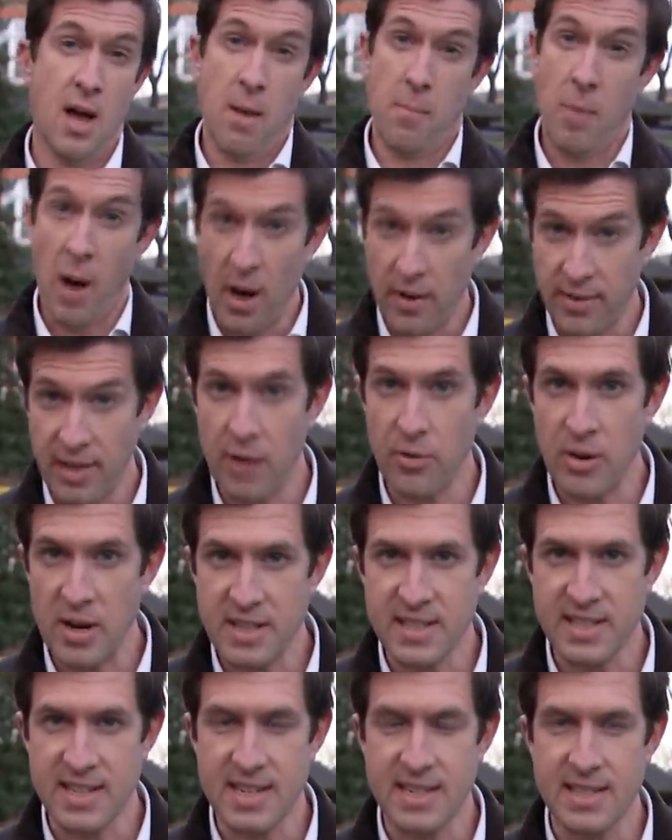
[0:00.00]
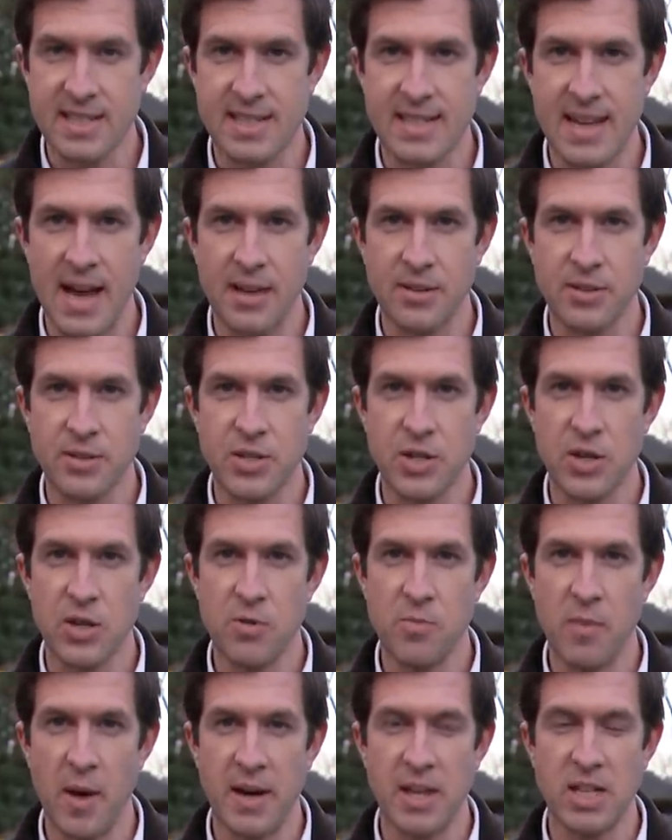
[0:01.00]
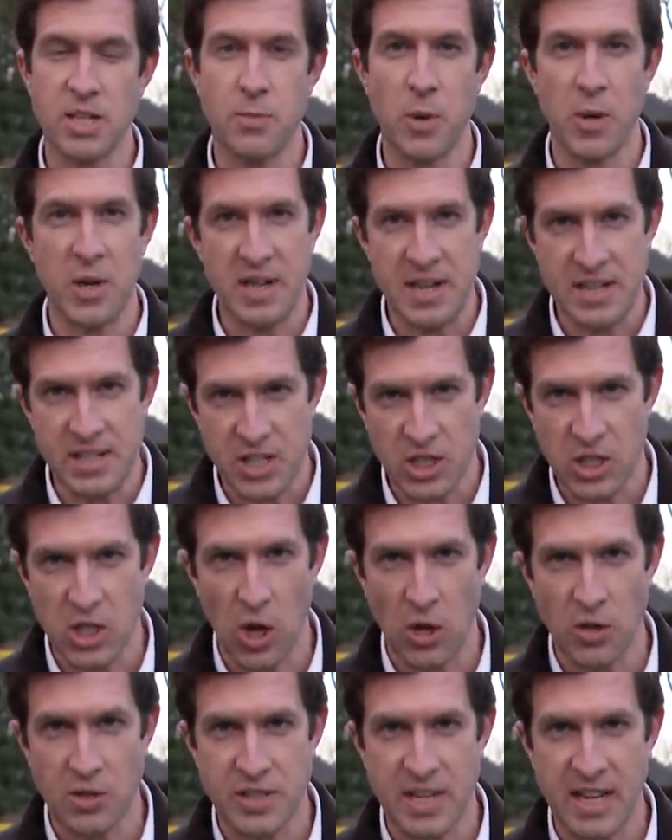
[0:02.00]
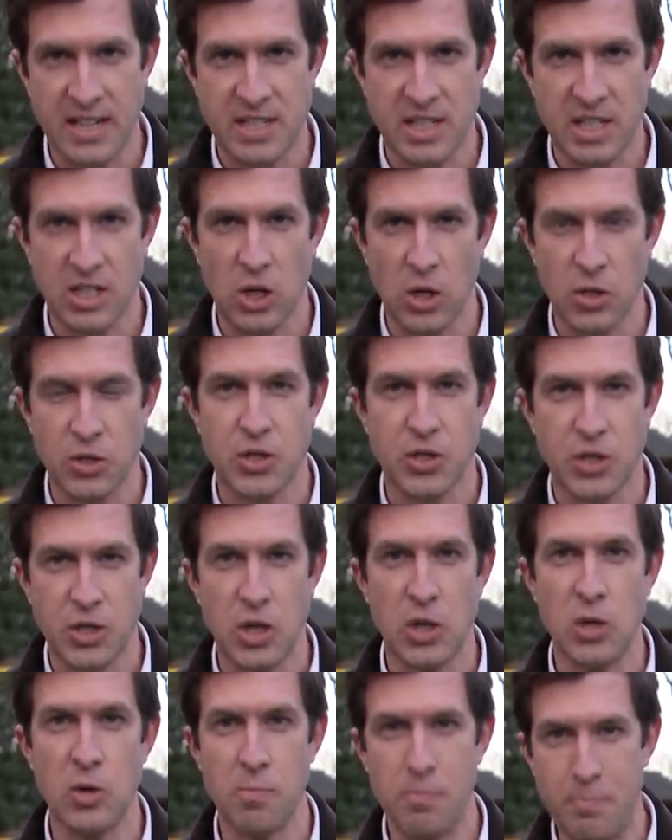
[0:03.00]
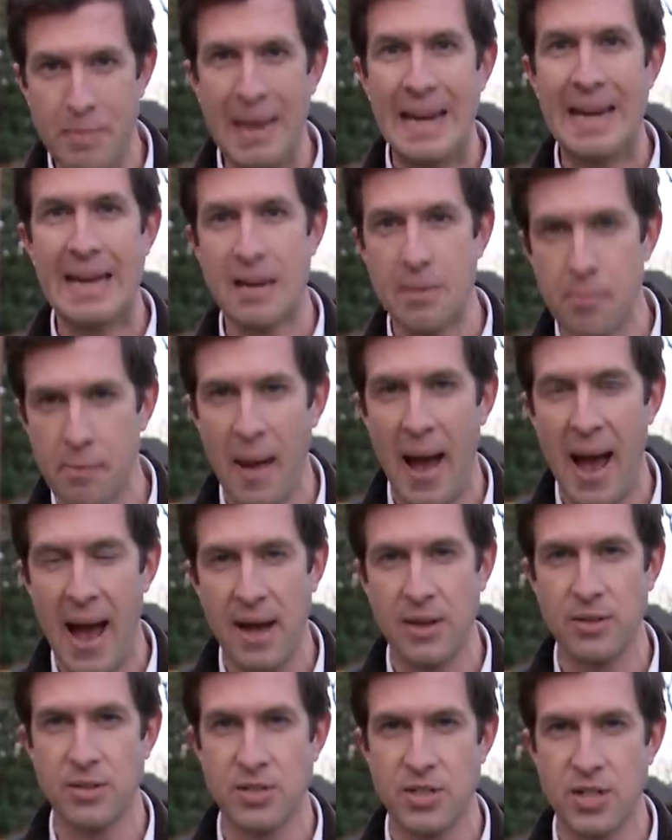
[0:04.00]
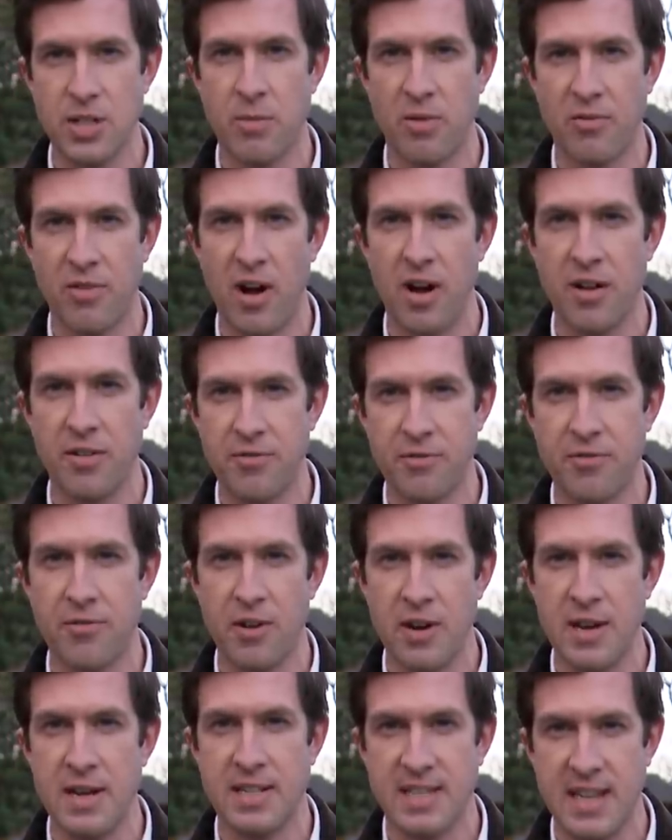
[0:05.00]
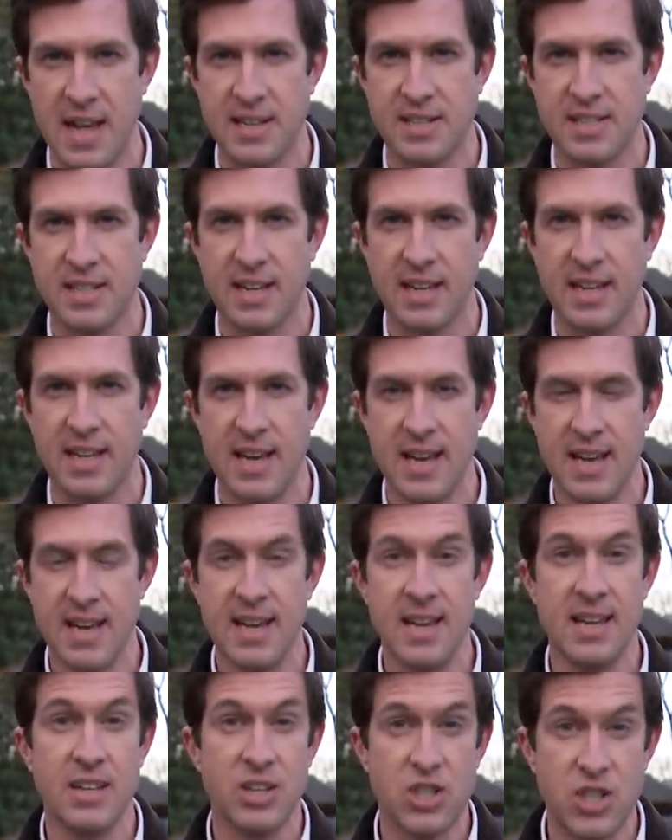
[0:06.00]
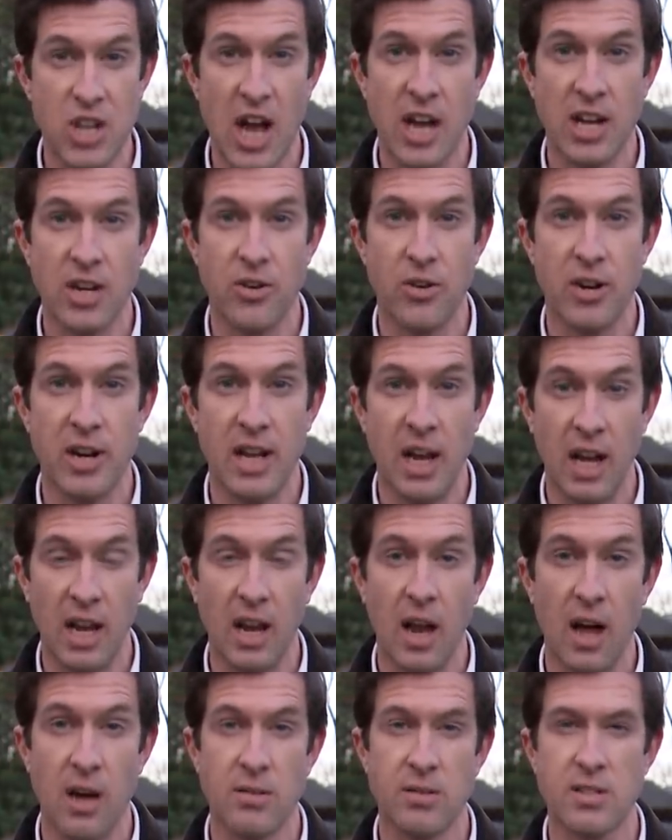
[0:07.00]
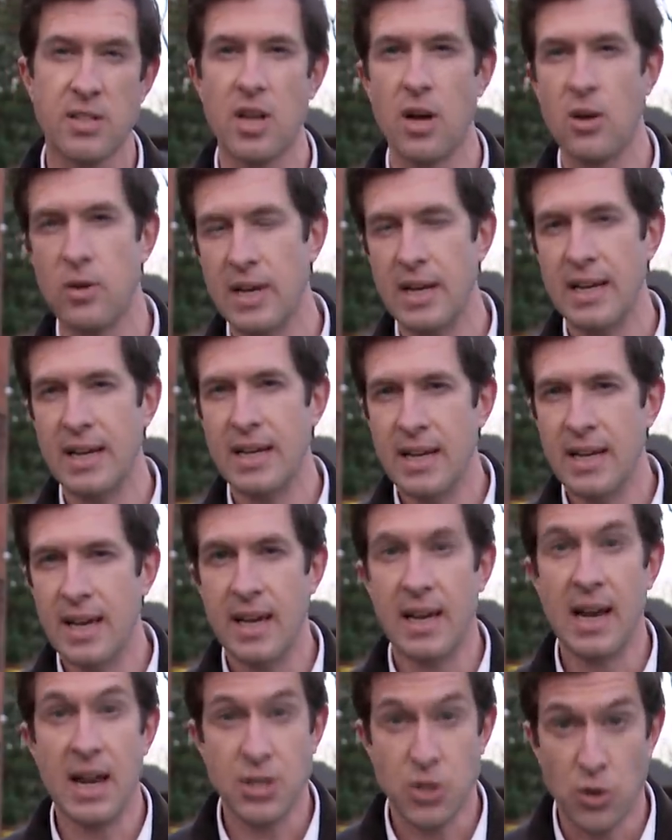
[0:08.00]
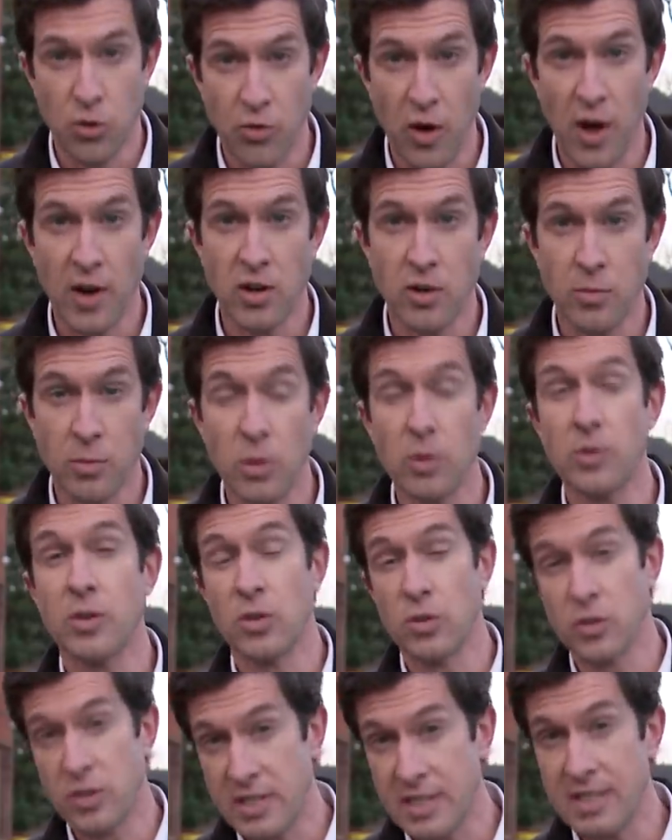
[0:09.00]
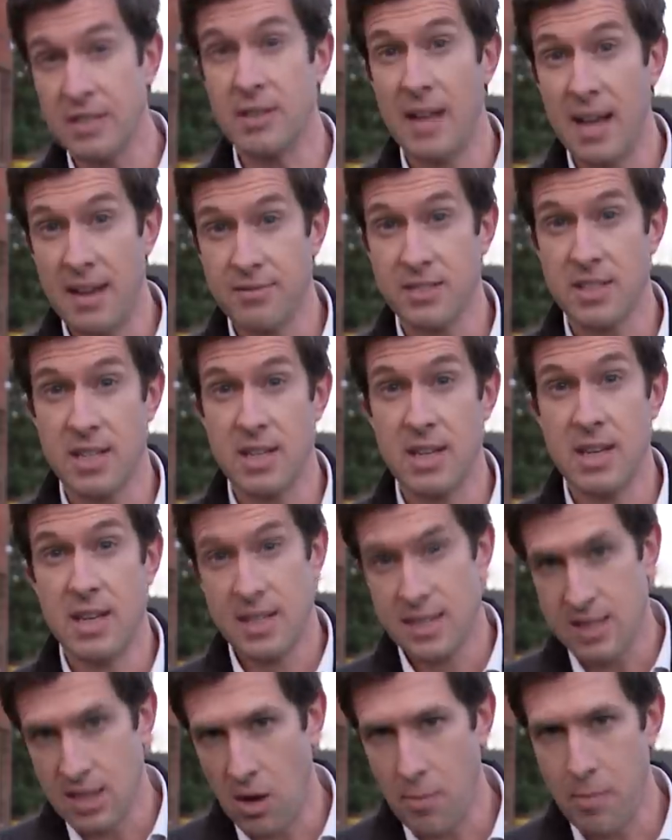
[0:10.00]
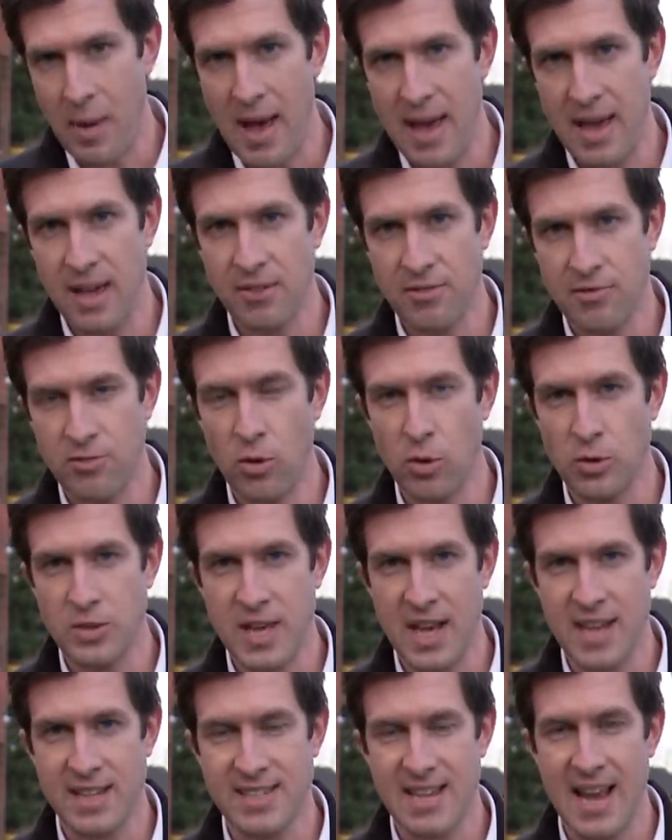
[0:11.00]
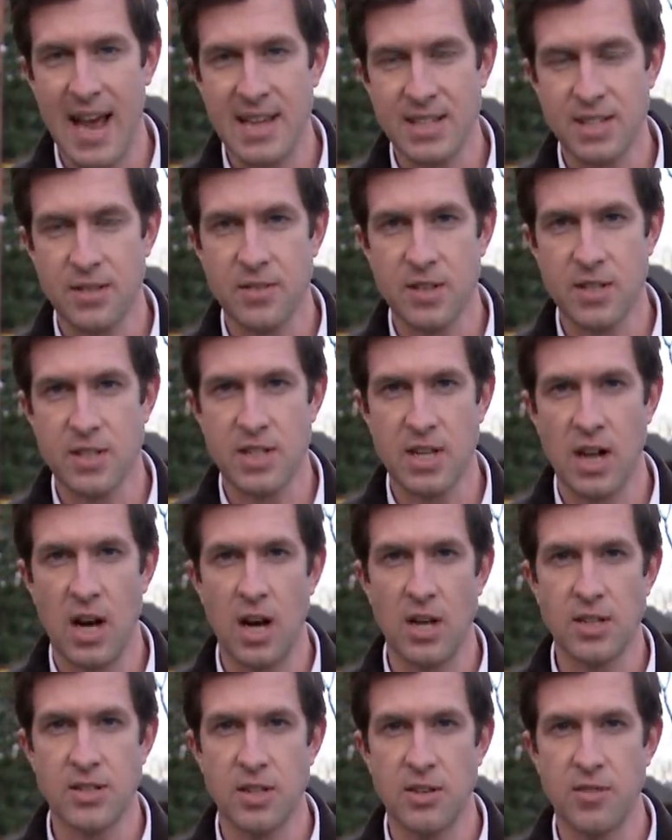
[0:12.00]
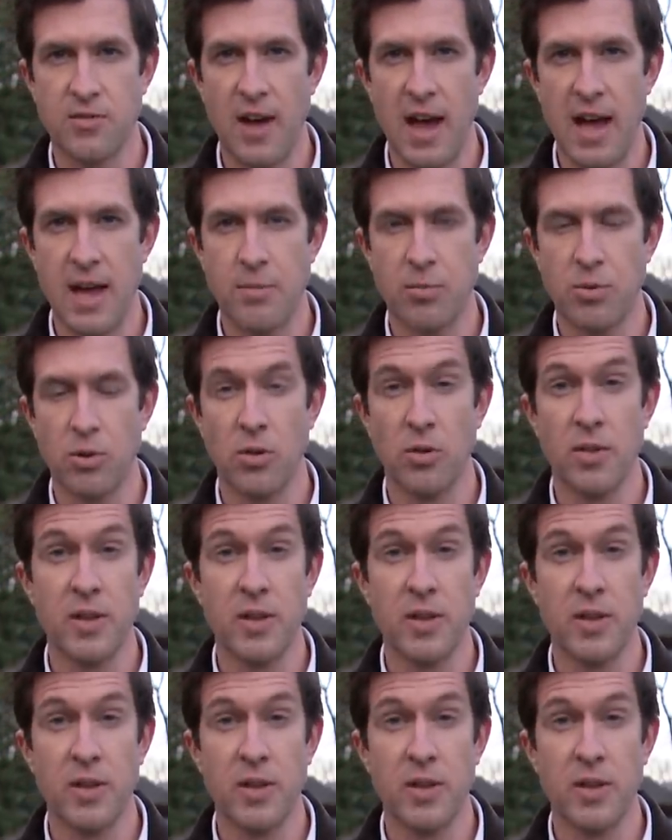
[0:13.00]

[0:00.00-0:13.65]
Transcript: Part of that reason is down to money. To put it into context, it cost £2 billion to provide free testing in January alone. So unless you're vulnerable, you'll still have to start paying for tests as of the start of April.